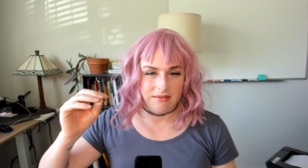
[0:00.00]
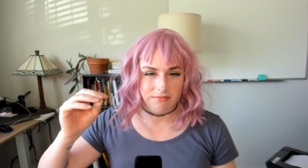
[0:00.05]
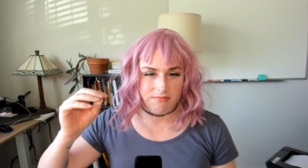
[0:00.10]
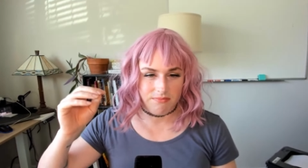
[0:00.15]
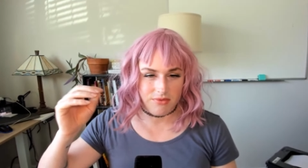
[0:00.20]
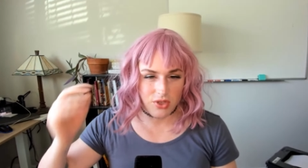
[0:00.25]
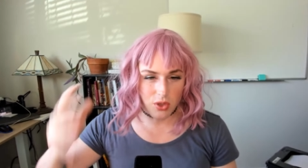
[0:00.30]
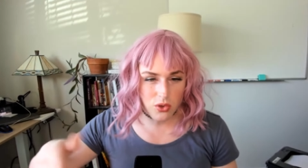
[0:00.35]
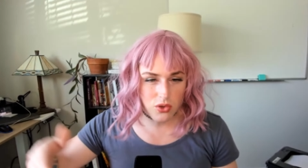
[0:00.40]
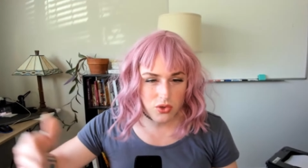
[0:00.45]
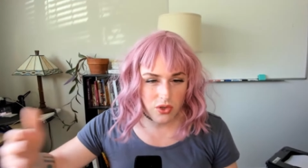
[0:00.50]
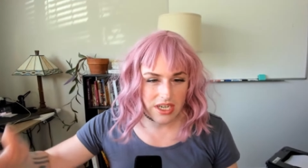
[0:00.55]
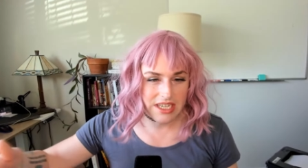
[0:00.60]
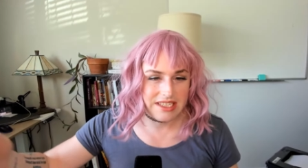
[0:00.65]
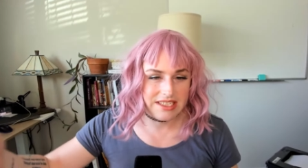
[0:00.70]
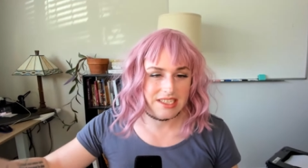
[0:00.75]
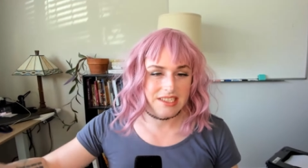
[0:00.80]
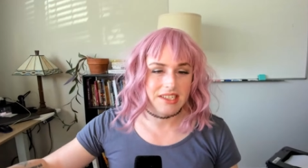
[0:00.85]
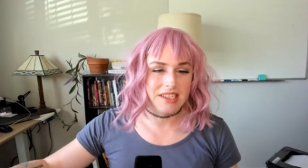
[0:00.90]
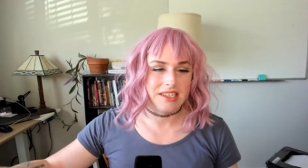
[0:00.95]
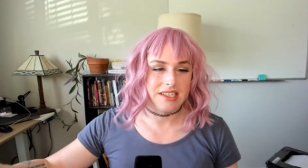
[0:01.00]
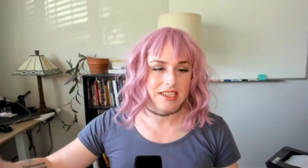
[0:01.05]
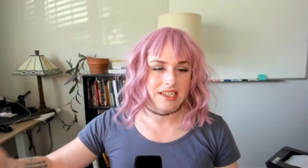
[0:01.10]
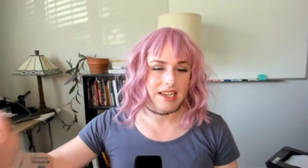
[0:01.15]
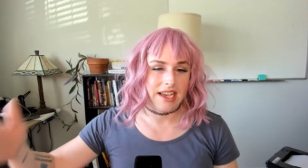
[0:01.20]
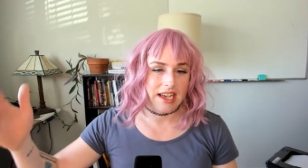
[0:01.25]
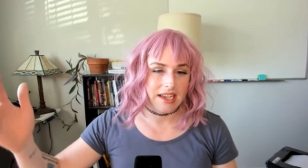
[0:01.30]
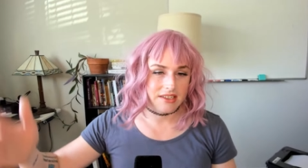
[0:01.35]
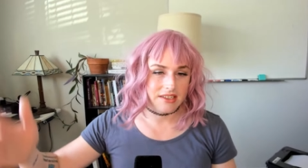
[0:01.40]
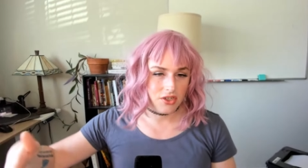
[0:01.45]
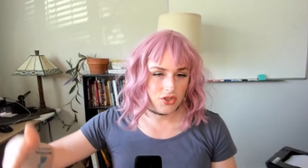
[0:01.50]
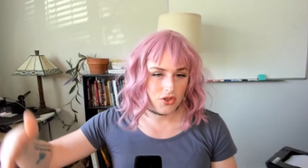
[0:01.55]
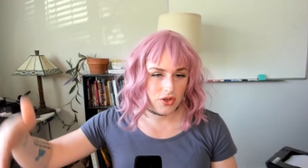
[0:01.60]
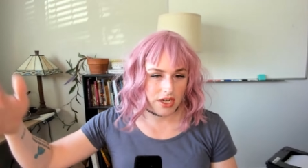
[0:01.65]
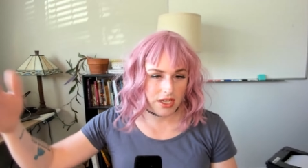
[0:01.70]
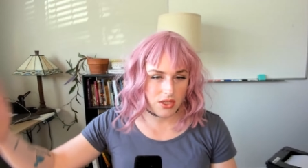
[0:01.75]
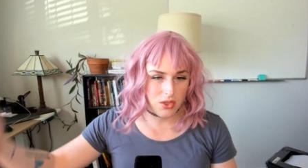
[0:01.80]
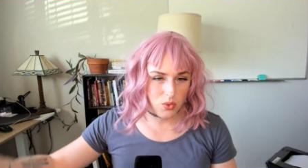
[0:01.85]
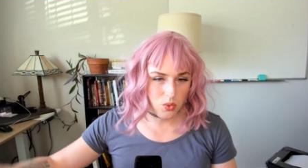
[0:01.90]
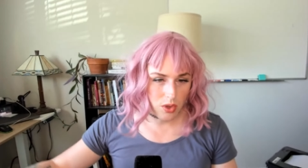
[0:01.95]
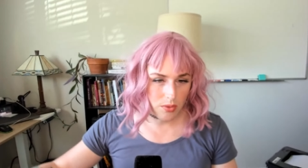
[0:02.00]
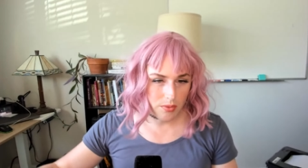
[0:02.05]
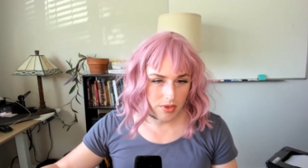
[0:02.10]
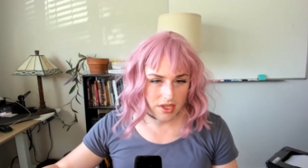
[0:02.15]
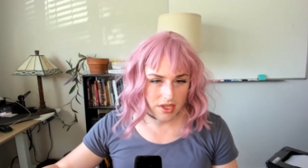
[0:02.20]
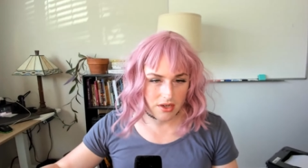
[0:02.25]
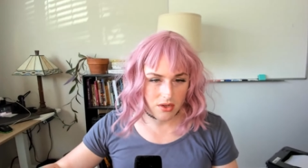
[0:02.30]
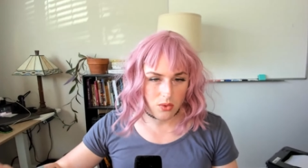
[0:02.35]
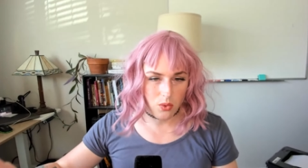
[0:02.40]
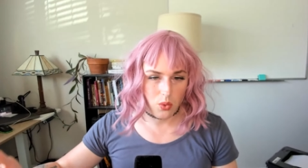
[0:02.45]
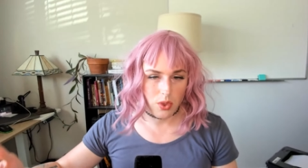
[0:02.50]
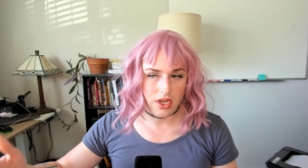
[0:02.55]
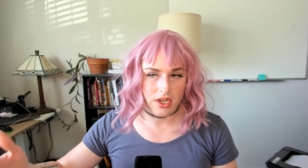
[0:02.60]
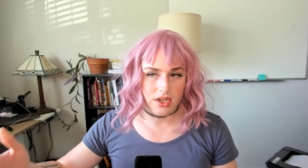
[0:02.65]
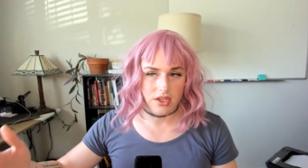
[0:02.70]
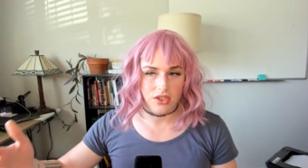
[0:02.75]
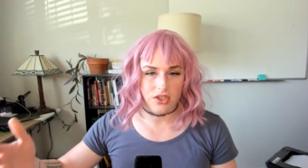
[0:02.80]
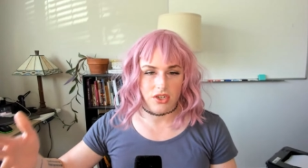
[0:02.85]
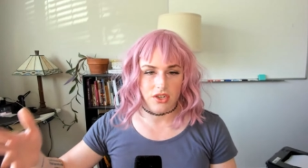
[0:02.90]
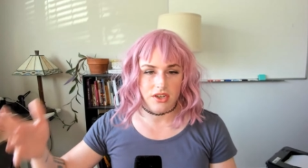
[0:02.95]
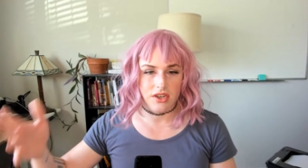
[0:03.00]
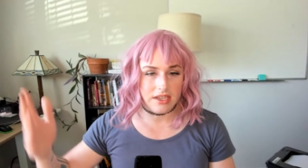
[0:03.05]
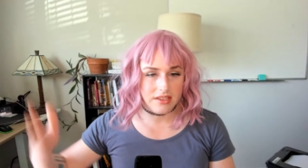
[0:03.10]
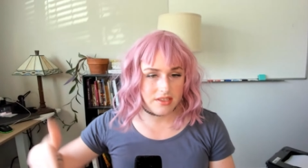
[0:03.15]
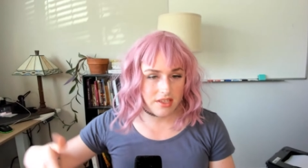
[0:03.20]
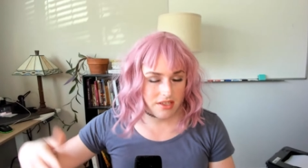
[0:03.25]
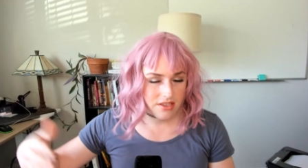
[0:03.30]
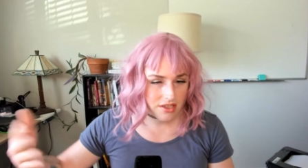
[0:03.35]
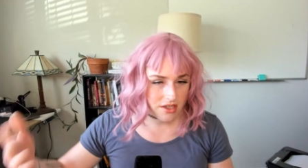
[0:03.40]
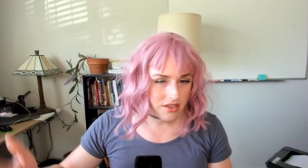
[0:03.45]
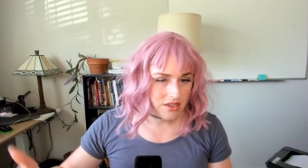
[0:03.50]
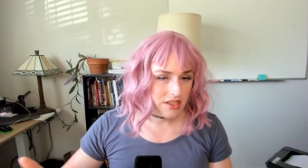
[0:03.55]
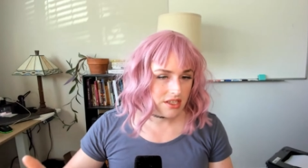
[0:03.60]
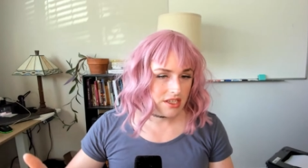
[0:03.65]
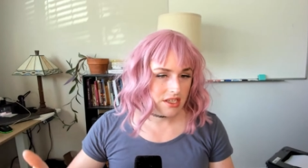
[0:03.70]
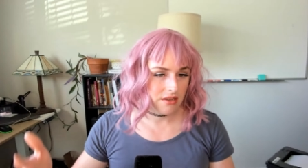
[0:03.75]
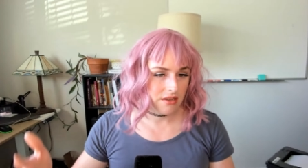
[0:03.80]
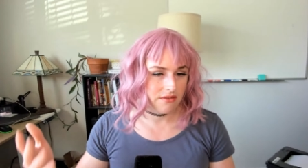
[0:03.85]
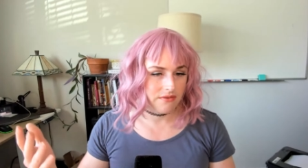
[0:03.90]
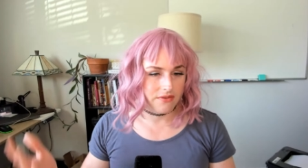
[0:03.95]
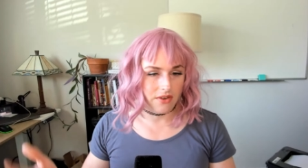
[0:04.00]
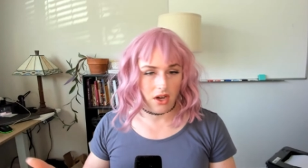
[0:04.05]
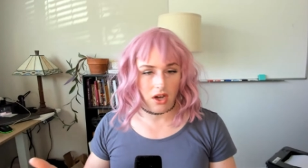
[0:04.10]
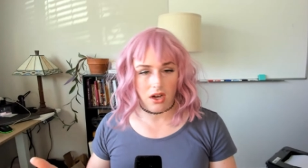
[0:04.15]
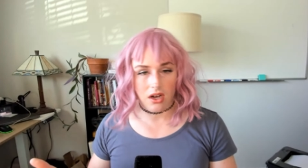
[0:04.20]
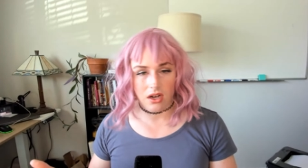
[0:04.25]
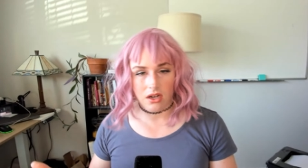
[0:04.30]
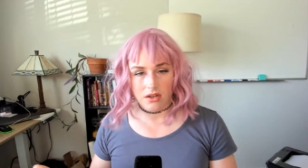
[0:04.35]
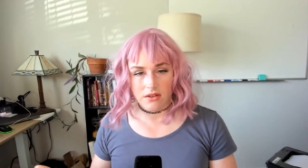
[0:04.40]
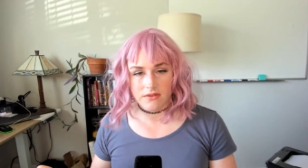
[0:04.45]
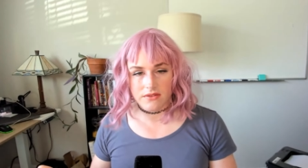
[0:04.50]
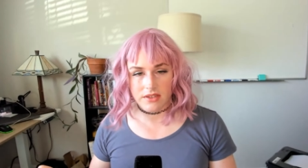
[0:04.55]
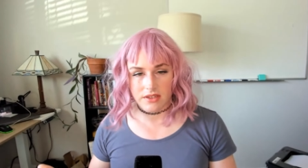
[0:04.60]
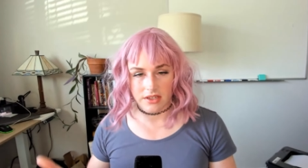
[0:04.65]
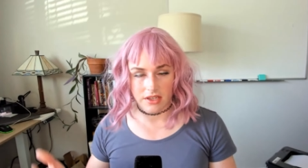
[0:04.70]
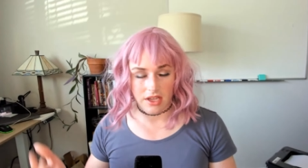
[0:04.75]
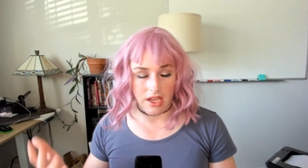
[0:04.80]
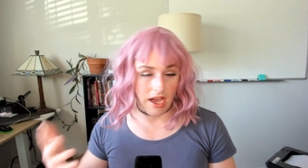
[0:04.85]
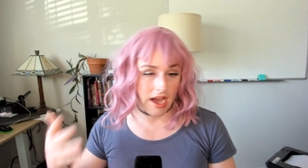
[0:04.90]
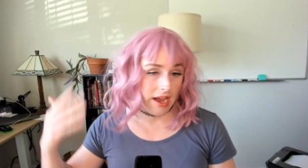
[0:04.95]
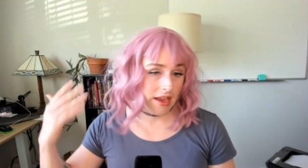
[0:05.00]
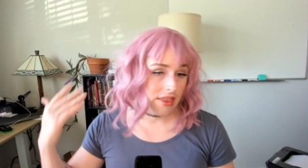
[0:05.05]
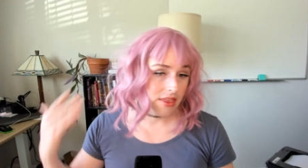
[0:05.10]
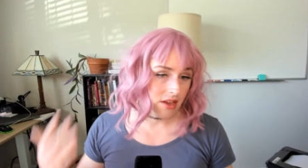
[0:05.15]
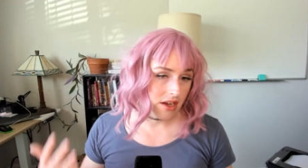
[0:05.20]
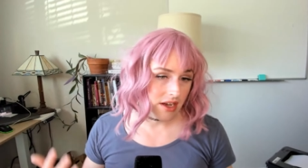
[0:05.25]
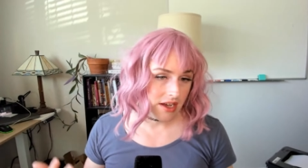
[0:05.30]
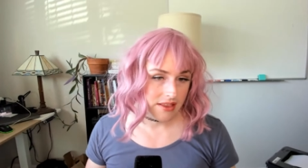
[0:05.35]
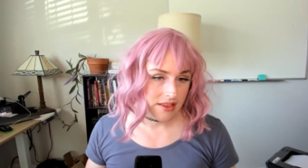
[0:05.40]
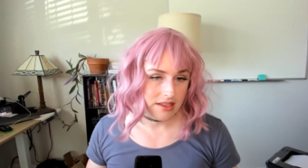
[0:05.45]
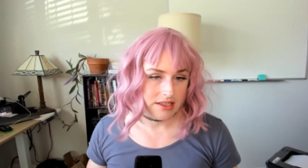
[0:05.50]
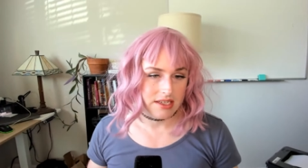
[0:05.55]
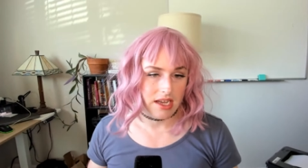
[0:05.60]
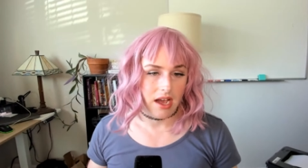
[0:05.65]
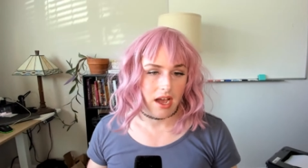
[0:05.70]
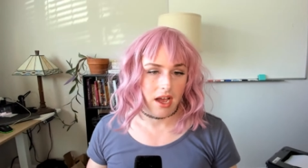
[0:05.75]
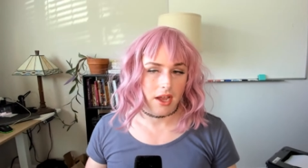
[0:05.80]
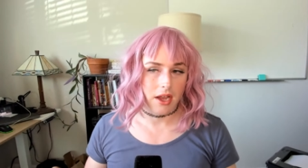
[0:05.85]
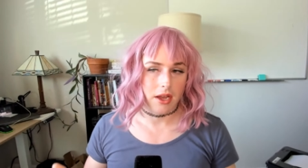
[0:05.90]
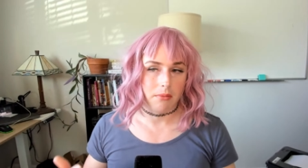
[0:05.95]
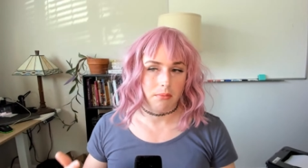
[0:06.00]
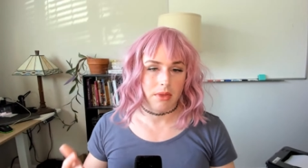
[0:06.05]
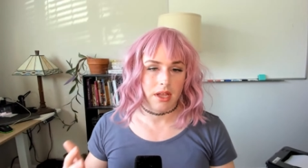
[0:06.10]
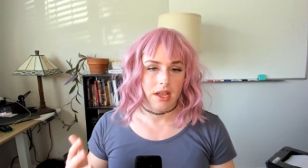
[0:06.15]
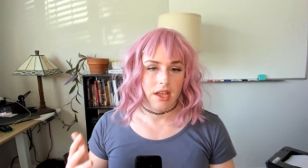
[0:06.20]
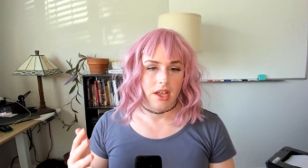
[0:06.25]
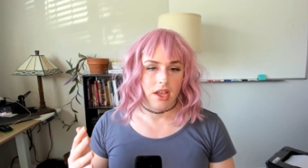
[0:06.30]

social identity as a trans woman, which necessarily involved, I thought at the time,